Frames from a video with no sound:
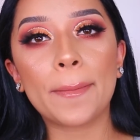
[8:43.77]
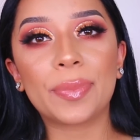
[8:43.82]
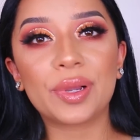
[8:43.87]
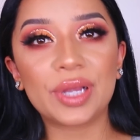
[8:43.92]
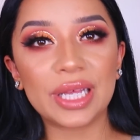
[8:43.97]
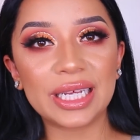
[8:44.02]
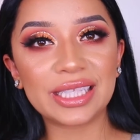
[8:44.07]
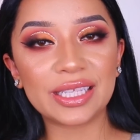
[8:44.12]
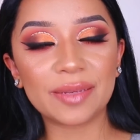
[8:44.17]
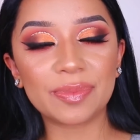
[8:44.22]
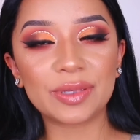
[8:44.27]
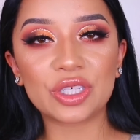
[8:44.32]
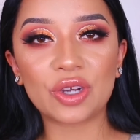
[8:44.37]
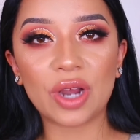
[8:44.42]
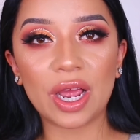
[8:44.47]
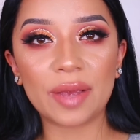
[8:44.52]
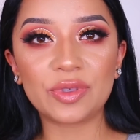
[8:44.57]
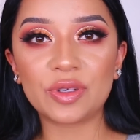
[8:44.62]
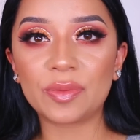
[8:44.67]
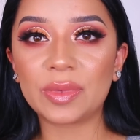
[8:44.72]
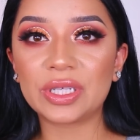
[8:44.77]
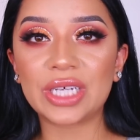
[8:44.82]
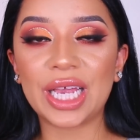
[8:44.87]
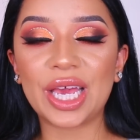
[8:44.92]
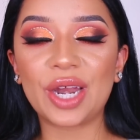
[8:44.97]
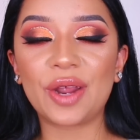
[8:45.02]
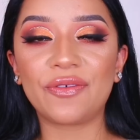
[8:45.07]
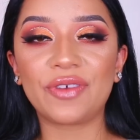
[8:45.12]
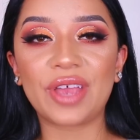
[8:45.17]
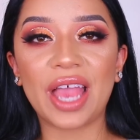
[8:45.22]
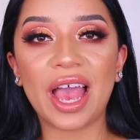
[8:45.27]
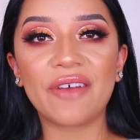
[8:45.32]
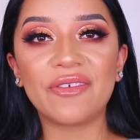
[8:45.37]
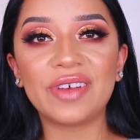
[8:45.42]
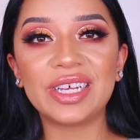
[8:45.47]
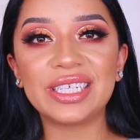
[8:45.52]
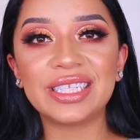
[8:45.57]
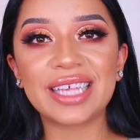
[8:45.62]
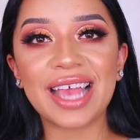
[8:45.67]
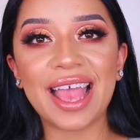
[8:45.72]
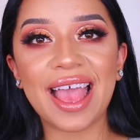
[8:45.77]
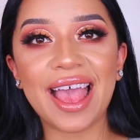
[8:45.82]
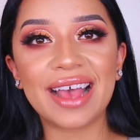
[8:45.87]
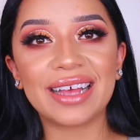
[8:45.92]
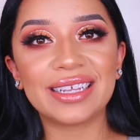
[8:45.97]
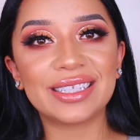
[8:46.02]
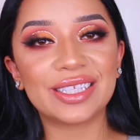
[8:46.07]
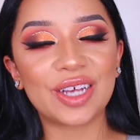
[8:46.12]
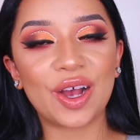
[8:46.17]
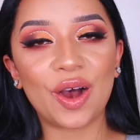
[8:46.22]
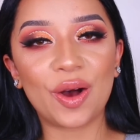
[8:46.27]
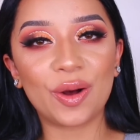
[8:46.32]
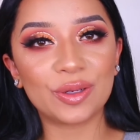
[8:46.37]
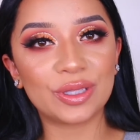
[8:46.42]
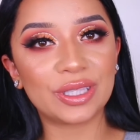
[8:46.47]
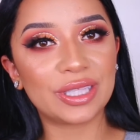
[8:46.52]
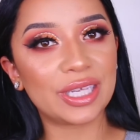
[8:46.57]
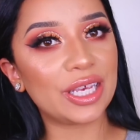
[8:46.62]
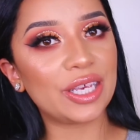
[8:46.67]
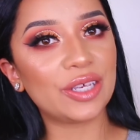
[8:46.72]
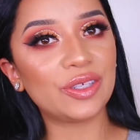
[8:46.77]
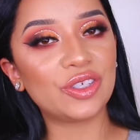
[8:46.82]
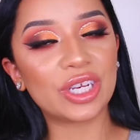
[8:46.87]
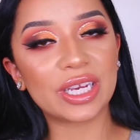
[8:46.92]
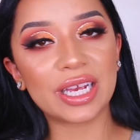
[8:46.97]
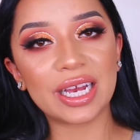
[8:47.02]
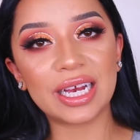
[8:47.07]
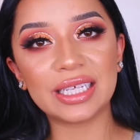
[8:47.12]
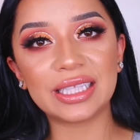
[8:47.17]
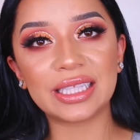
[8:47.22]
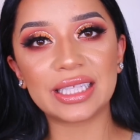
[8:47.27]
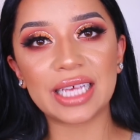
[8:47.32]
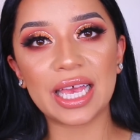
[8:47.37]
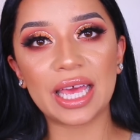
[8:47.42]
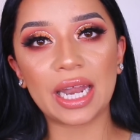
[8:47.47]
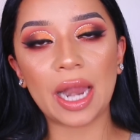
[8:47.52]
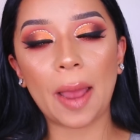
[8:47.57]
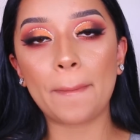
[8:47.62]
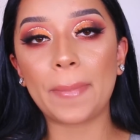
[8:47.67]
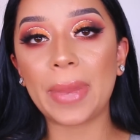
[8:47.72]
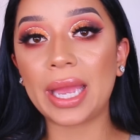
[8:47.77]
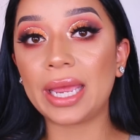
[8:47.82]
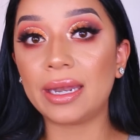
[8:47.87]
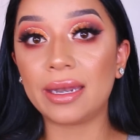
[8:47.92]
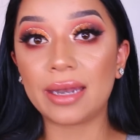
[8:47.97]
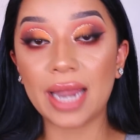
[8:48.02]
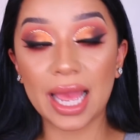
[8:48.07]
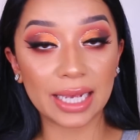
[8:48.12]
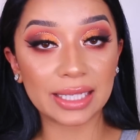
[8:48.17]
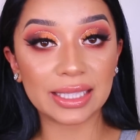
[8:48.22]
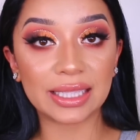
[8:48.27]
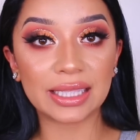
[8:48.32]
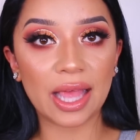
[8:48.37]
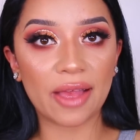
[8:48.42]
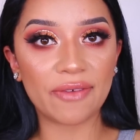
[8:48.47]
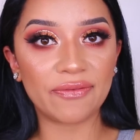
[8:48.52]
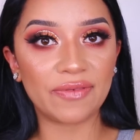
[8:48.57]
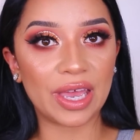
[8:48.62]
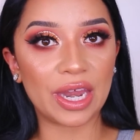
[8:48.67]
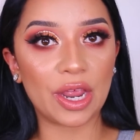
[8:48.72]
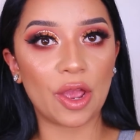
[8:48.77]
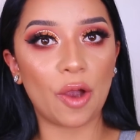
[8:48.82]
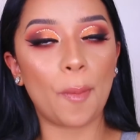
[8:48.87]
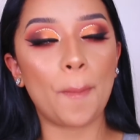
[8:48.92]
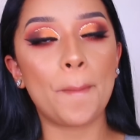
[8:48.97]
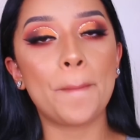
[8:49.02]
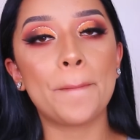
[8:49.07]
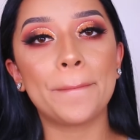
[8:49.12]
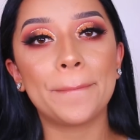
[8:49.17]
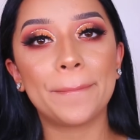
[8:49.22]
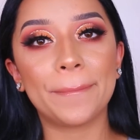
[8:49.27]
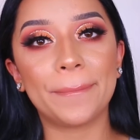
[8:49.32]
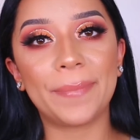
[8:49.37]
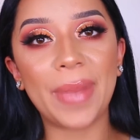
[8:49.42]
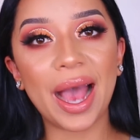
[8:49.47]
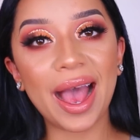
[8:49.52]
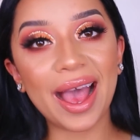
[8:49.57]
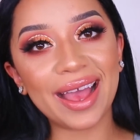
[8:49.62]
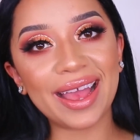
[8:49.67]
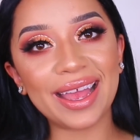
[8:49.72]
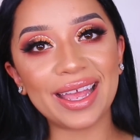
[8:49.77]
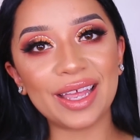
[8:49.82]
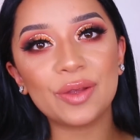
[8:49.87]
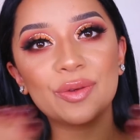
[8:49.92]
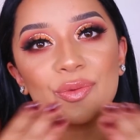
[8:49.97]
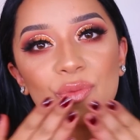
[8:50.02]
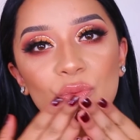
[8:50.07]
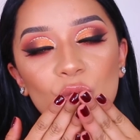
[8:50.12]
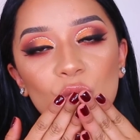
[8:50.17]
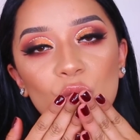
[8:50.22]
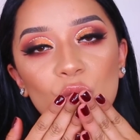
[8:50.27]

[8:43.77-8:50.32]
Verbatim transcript: Please subscribe to my channel if you haven't, and I'll see you chicas in my next video. Bye!